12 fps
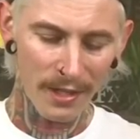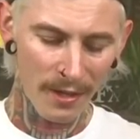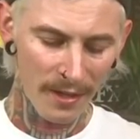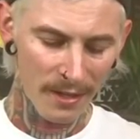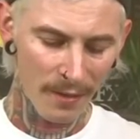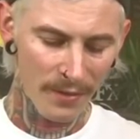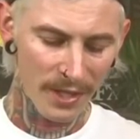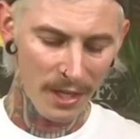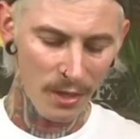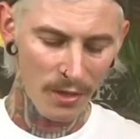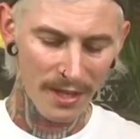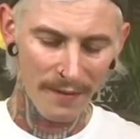You know, there's obviously
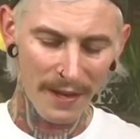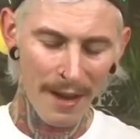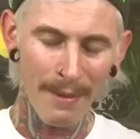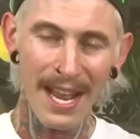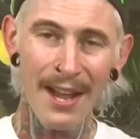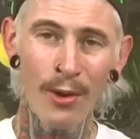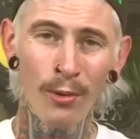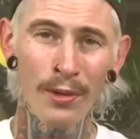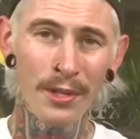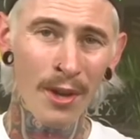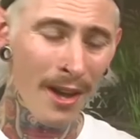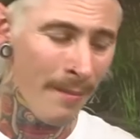new stuff coming out all the
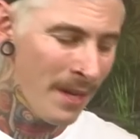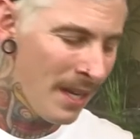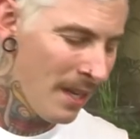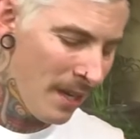time,